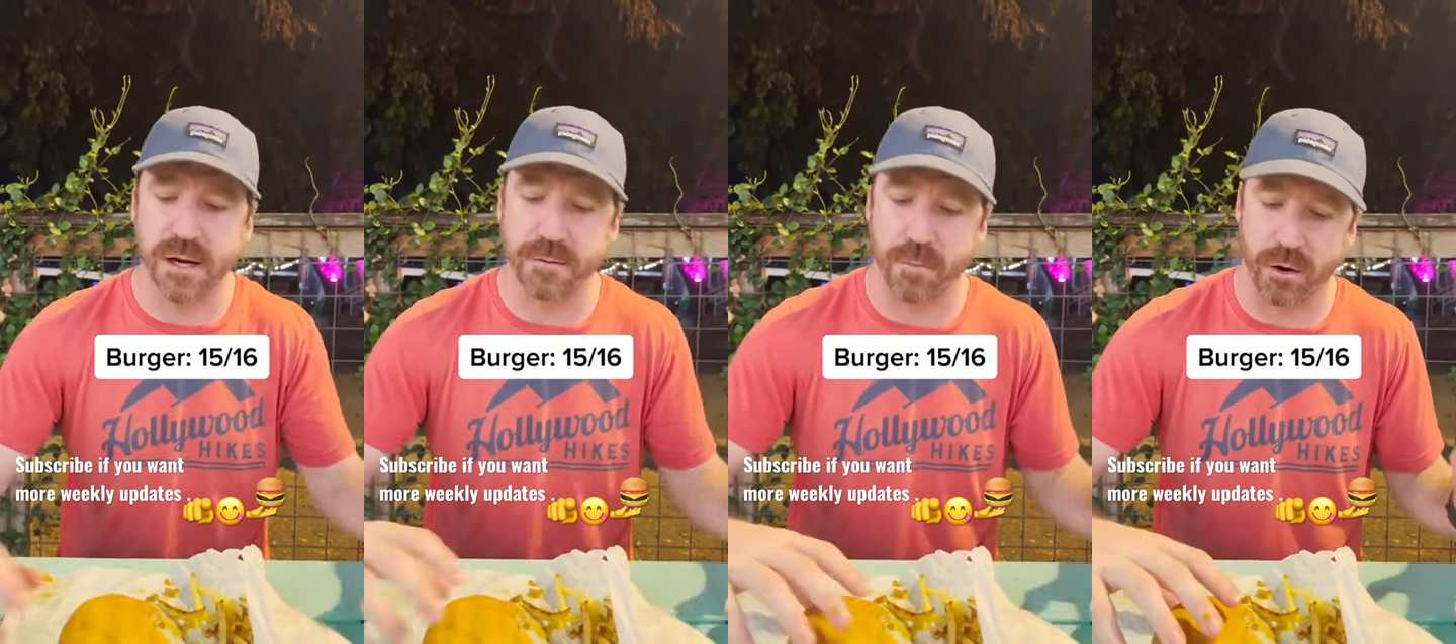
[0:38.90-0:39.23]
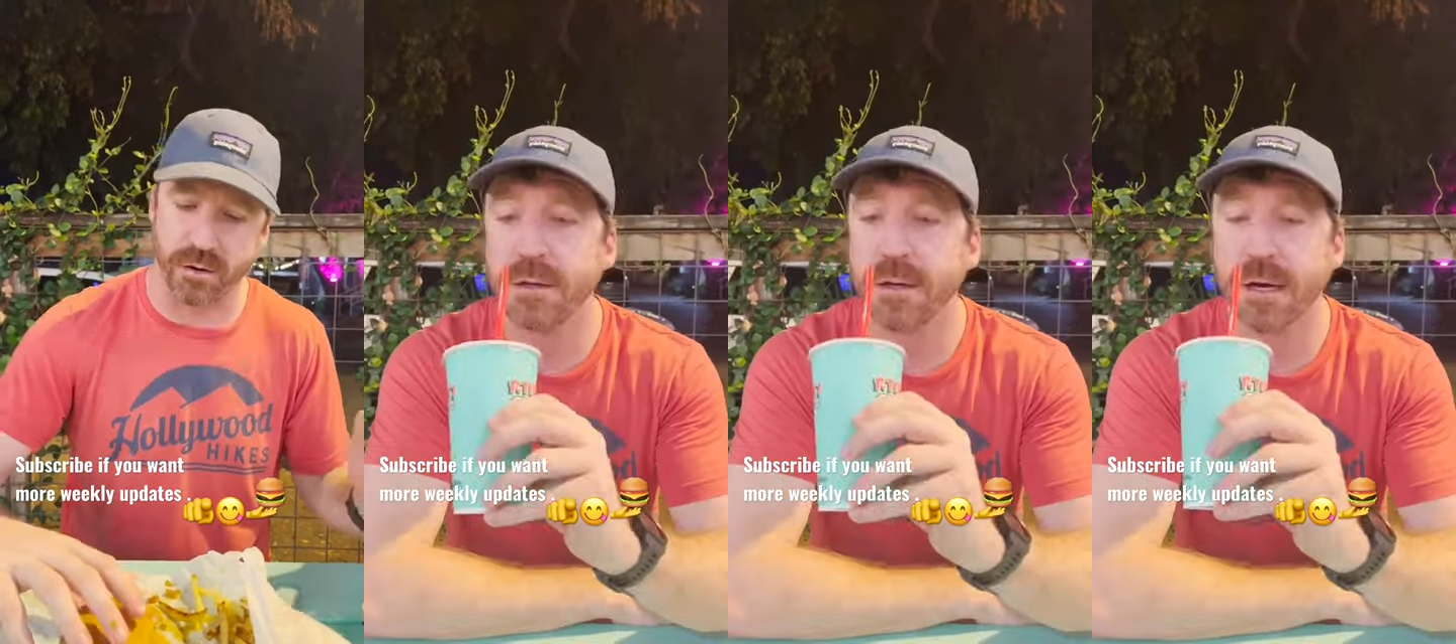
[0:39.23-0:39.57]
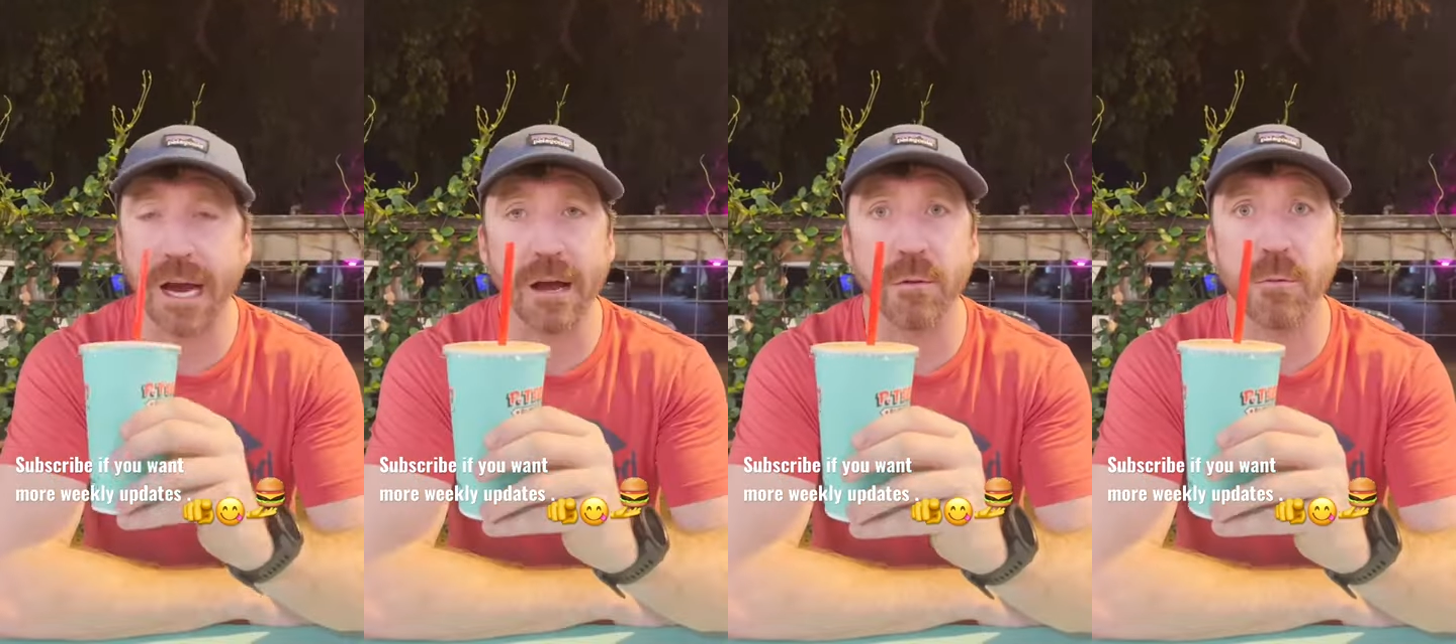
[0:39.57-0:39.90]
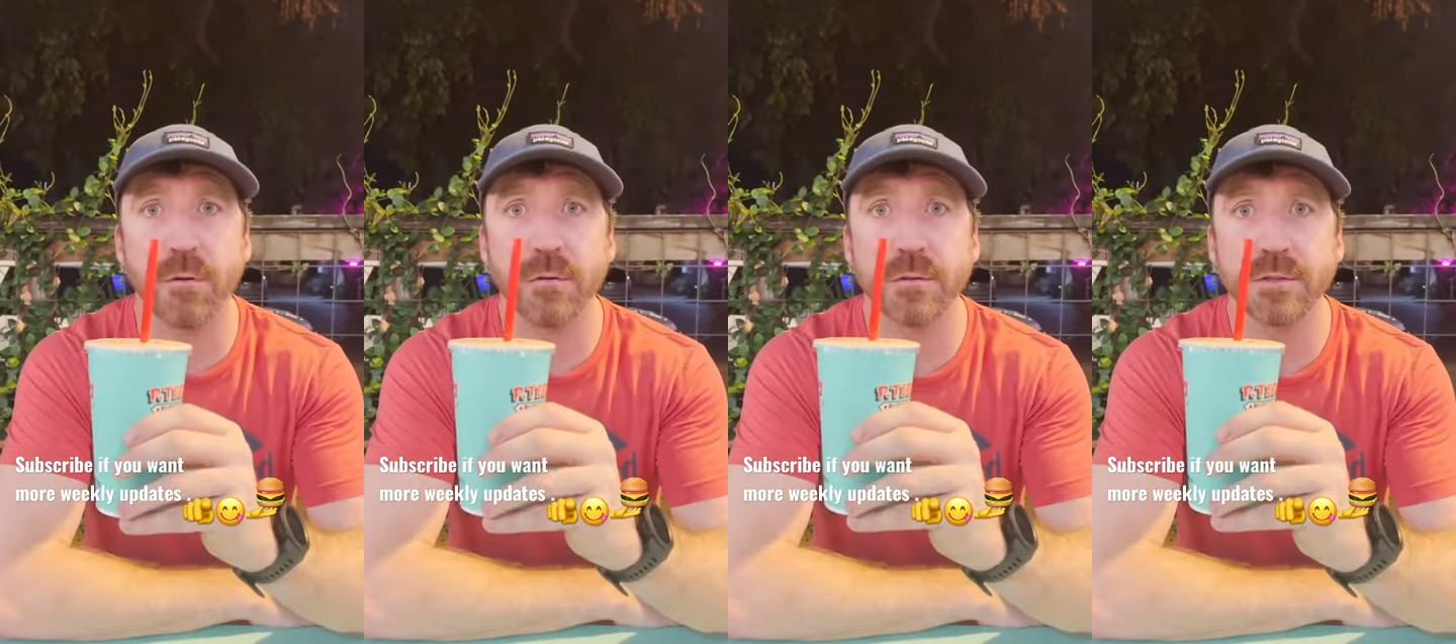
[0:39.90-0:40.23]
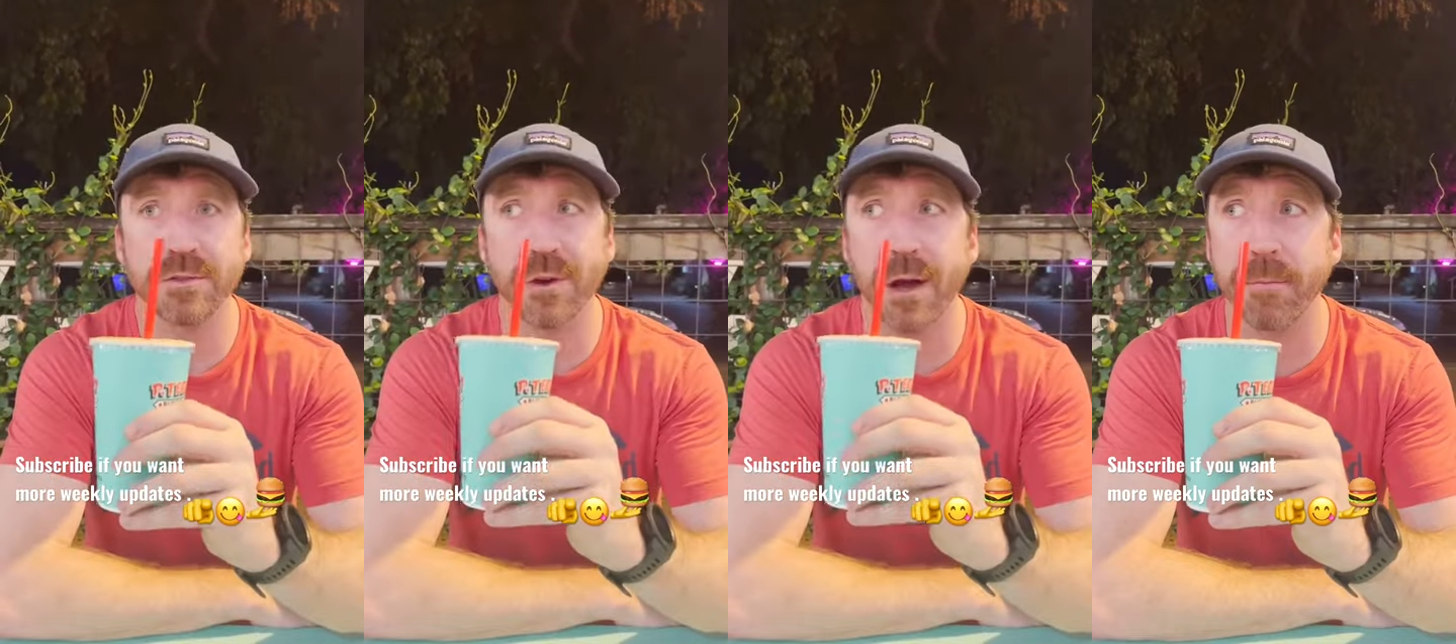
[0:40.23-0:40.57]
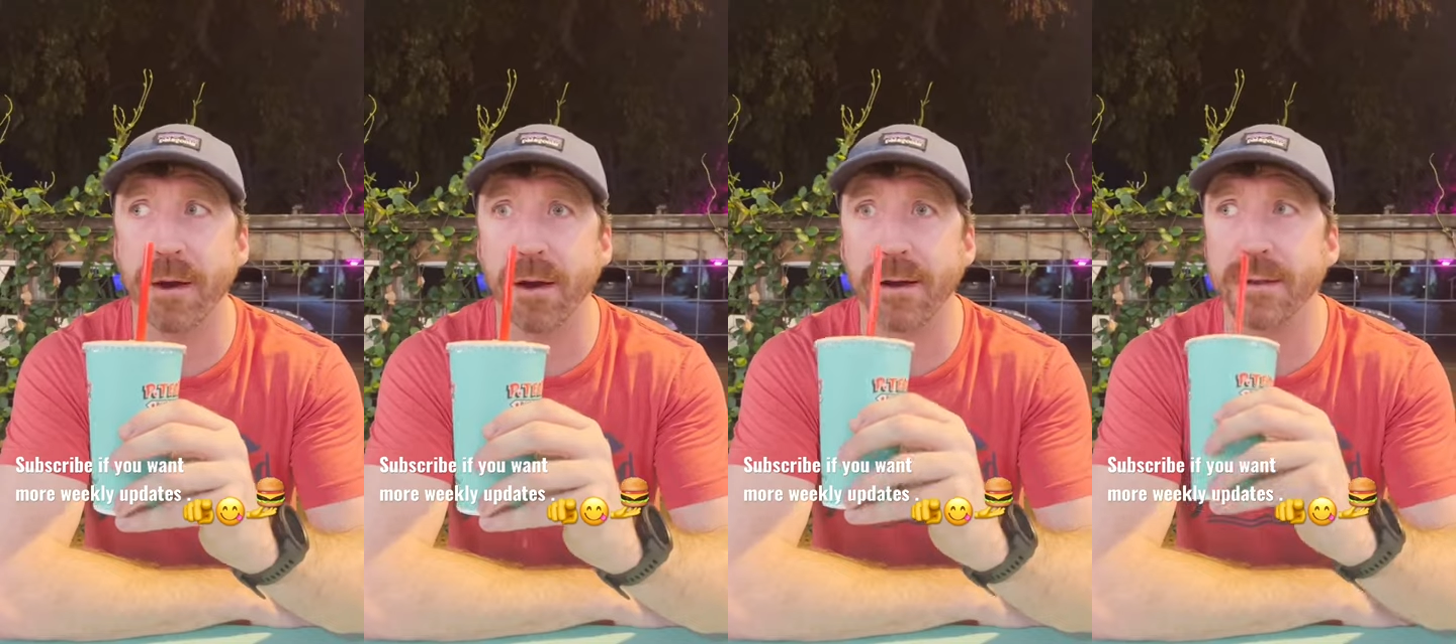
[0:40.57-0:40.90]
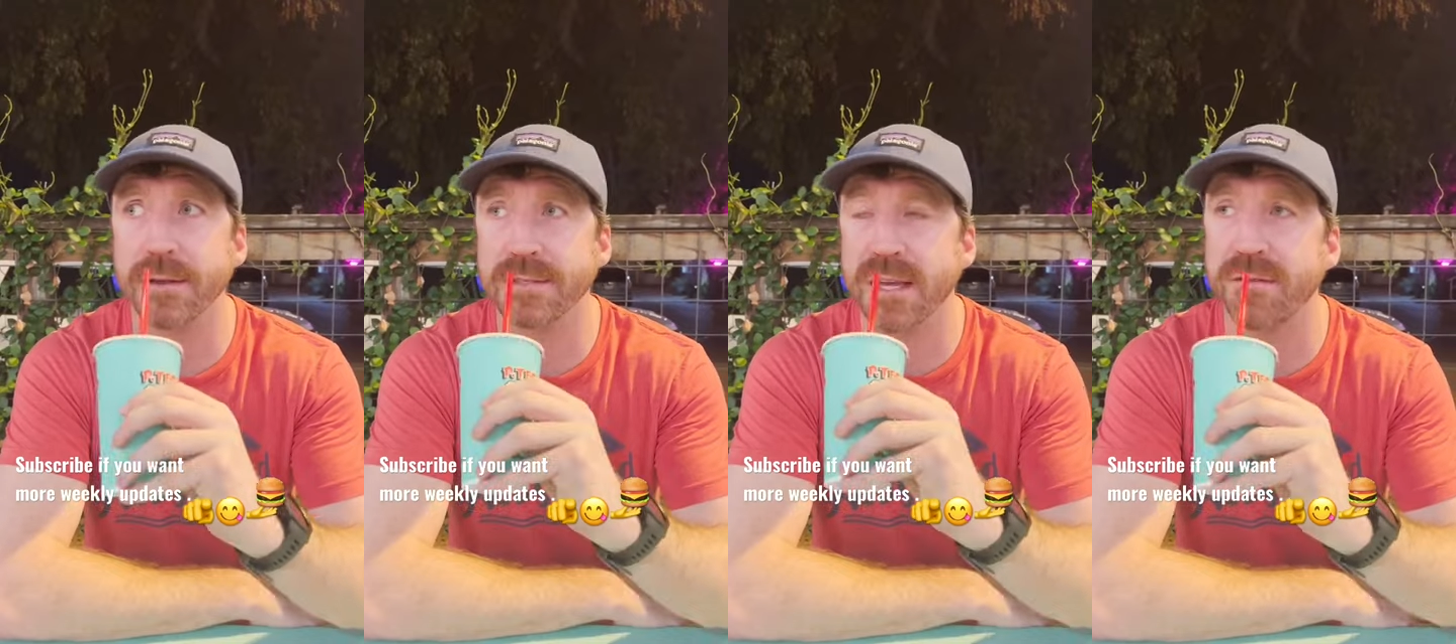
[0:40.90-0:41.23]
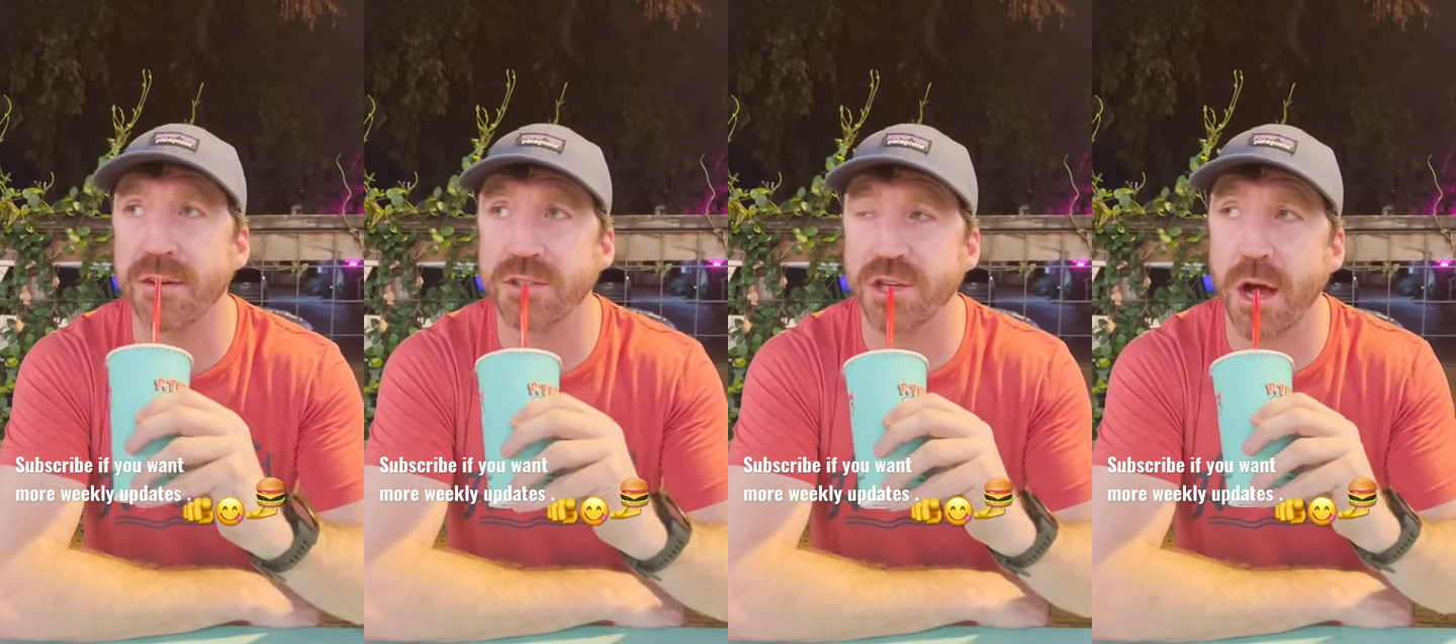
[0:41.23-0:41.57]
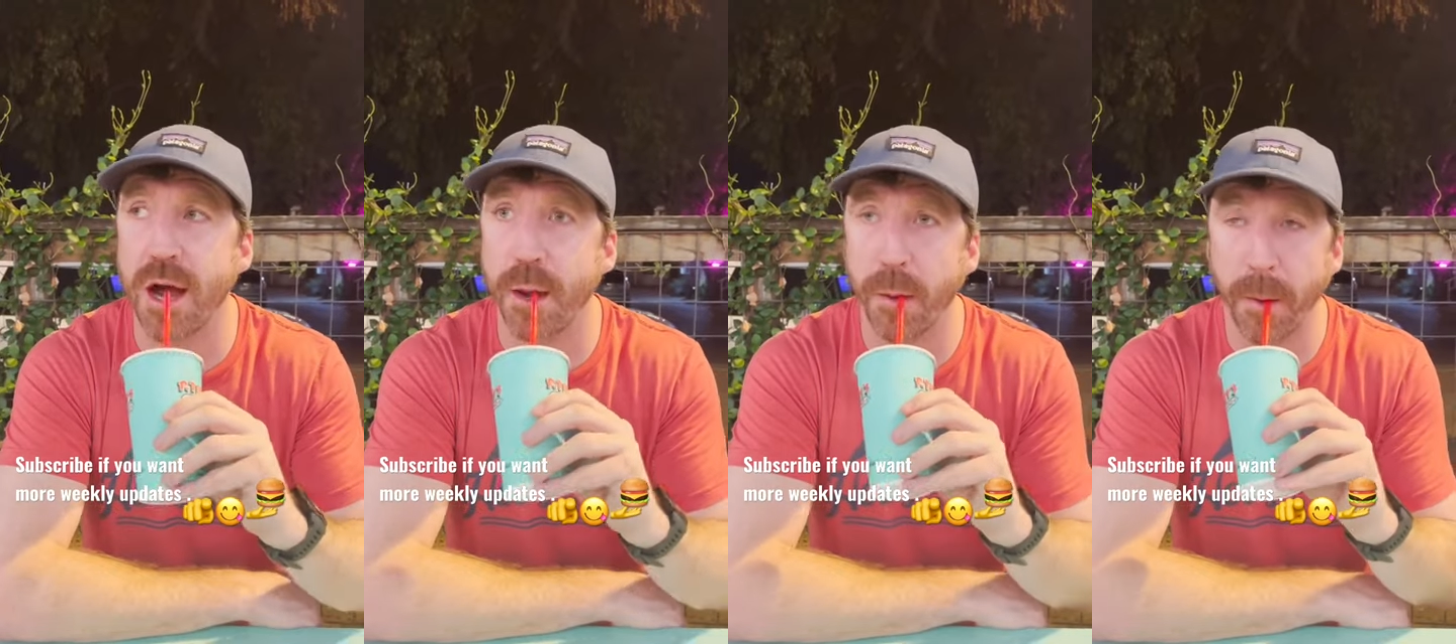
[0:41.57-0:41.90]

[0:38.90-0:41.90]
burger. Caramel, strawberry. Let's give it a shot.